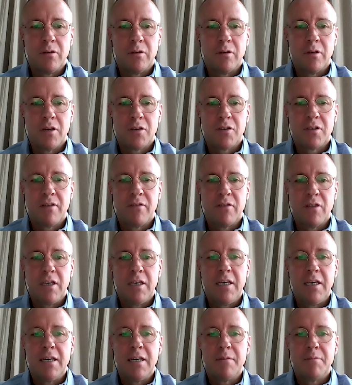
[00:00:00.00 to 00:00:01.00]
loss over the
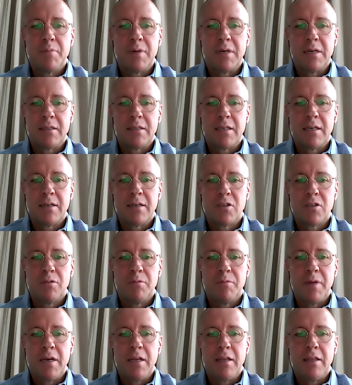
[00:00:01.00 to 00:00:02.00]
year, but still
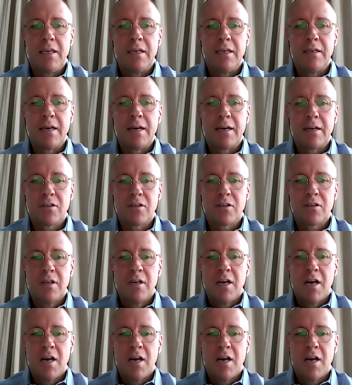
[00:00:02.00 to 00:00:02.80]
beating the index.